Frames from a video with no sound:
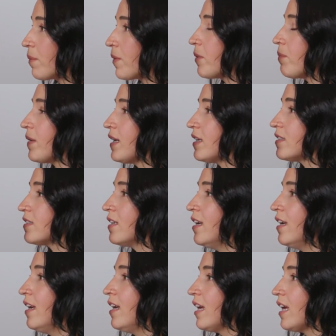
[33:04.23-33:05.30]
purpose
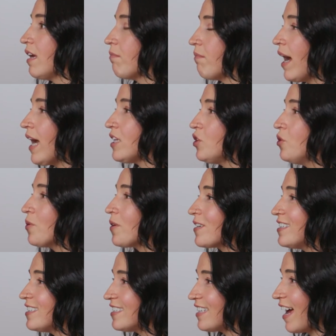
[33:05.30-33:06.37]
in mind. You are
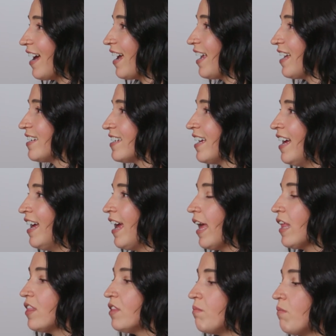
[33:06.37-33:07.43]
designed.
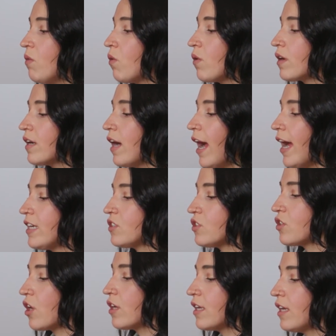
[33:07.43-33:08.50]
And the more I
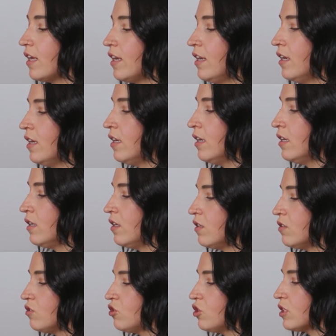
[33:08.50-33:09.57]
started
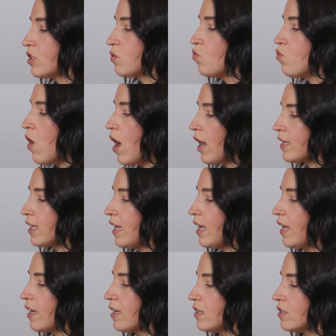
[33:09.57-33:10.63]
just
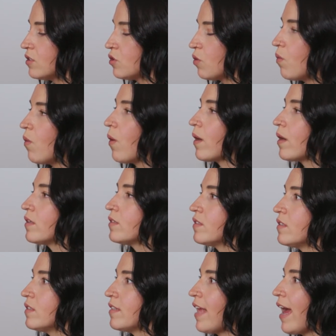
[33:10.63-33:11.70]
walking
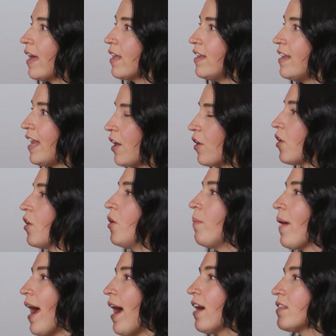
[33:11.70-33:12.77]
towards that narrow
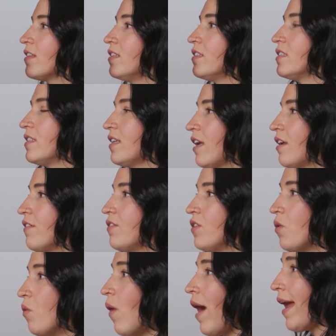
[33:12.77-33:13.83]
path instead of
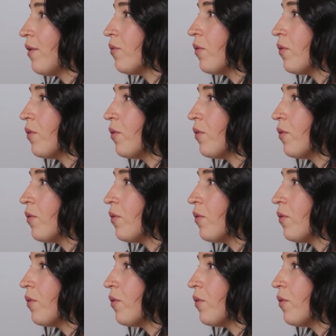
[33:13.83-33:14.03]
the wide